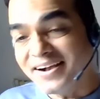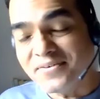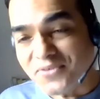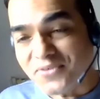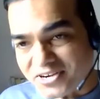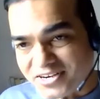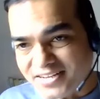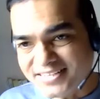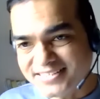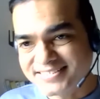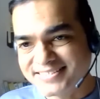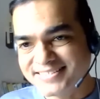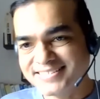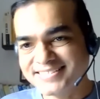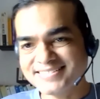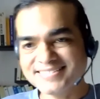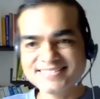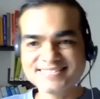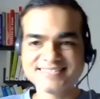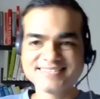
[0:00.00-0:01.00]
What is
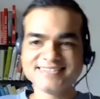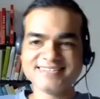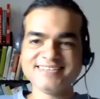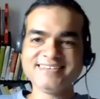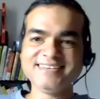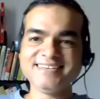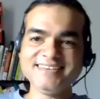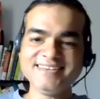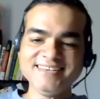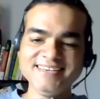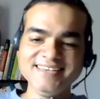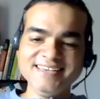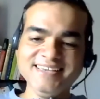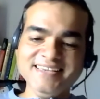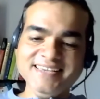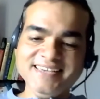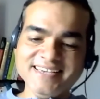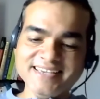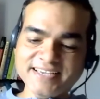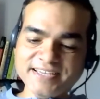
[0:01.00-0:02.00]
this?
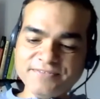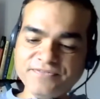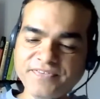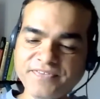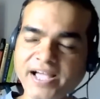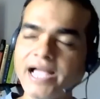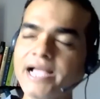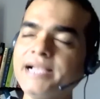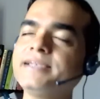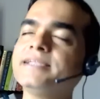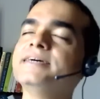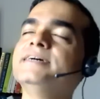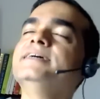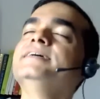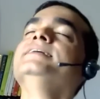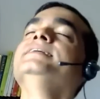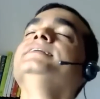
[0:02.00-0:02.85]
In fact,